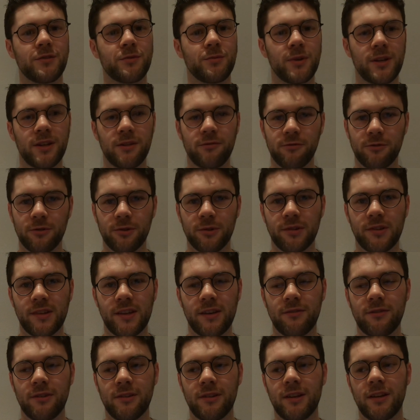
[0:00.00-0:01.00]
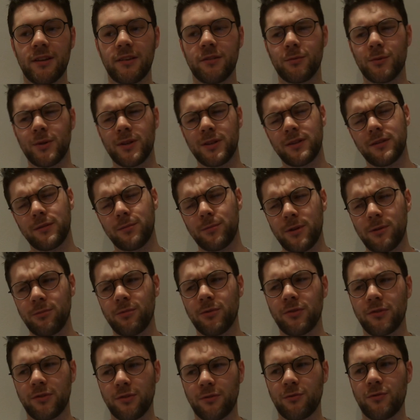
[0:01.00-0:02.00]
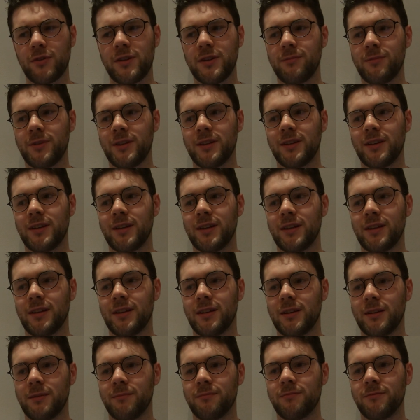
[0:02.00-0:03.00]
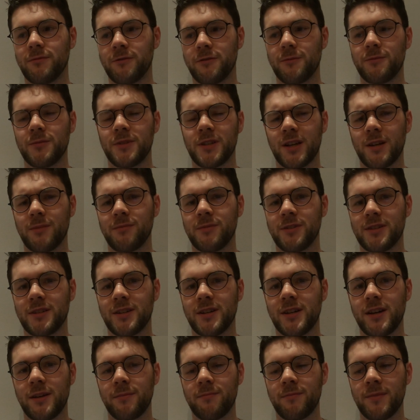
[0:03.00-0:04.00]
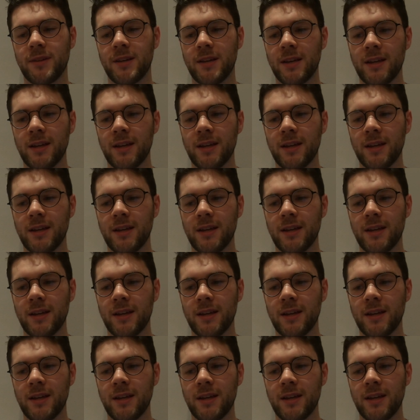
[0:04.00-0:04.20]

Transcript: 24/7, as well as people screaming from time to time.